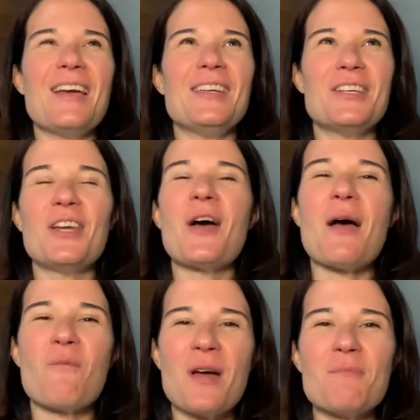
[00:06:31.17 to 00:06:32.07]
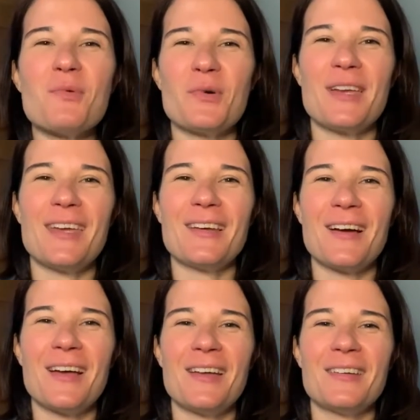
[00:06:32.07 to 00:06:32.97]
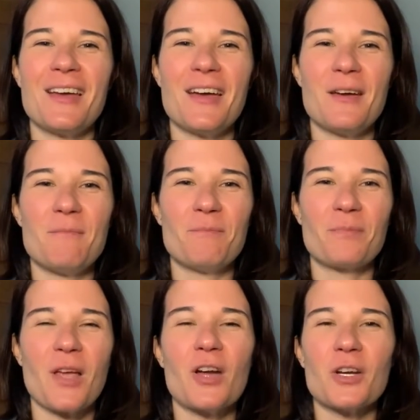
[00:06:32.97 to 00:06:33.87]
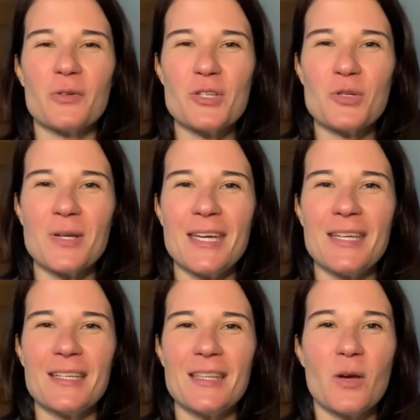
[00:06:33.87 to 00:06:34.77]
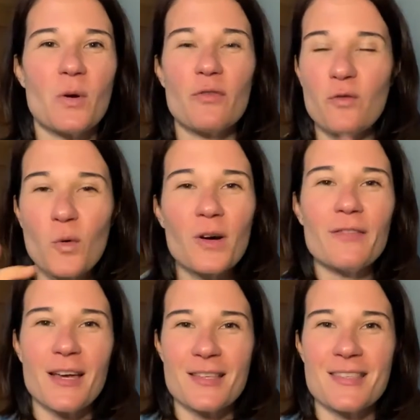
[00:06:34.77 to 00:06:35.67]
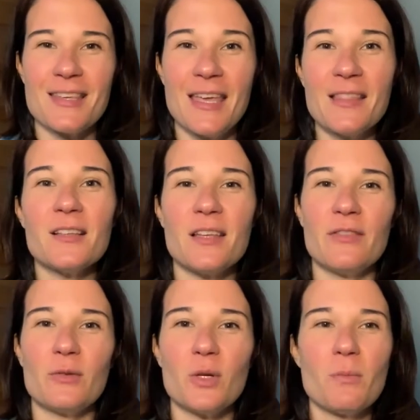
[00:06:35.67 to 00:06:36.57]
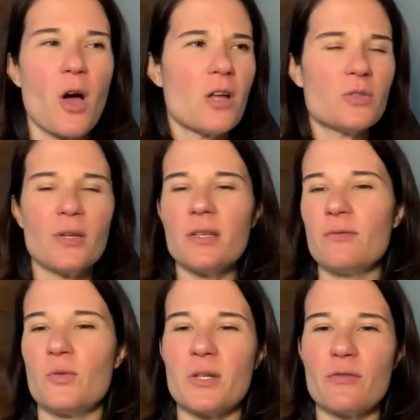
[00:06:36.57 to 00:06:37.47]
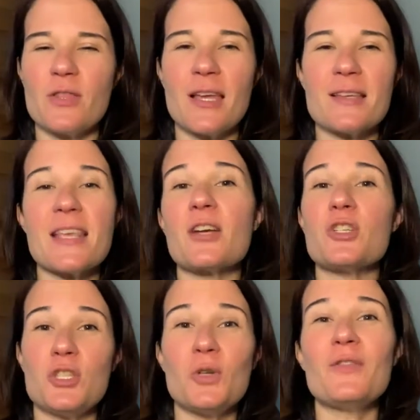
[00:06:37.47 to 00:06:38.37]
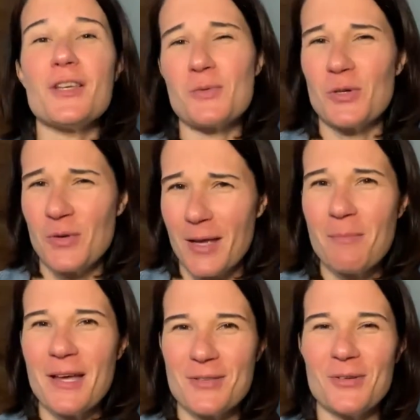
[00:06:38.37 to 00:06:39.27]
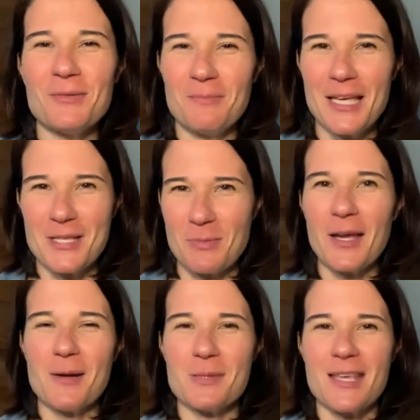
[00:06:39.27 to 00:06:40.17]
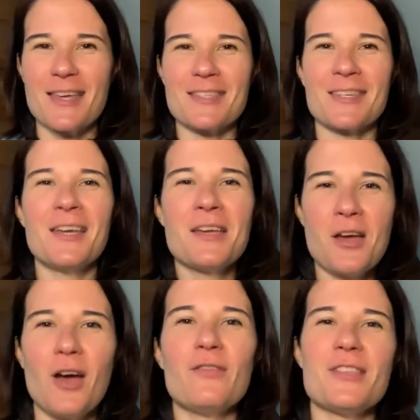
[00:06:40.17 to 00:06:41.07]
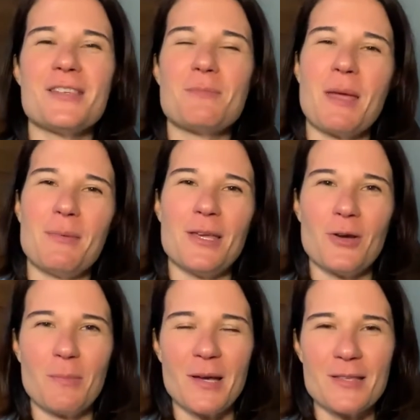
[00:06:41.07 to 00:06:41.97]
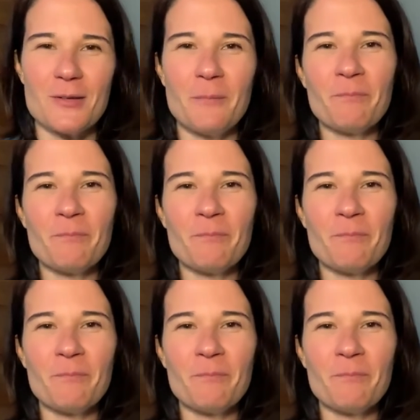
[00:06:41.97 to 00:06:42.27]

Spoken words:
You know, at one point on our retreat, there were 4 of us in the living room, all doing 4 different things. Actually, 2 of us were doing a puzzle because we got obsessed over this Baby Yoda puzzle.